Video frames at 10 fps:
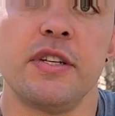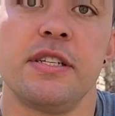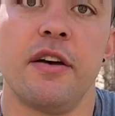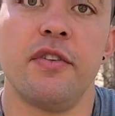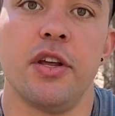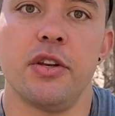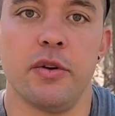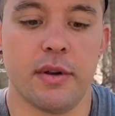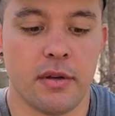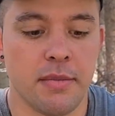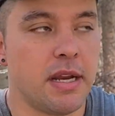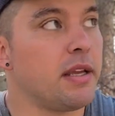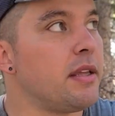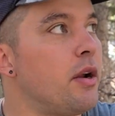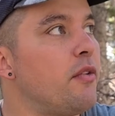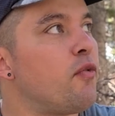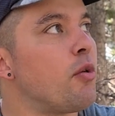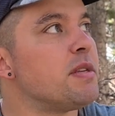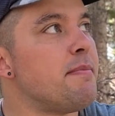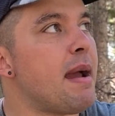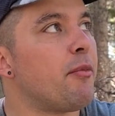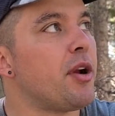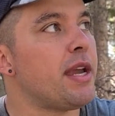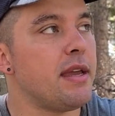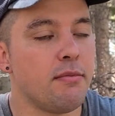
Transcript: stuff done to it. I mean, it forms in memory,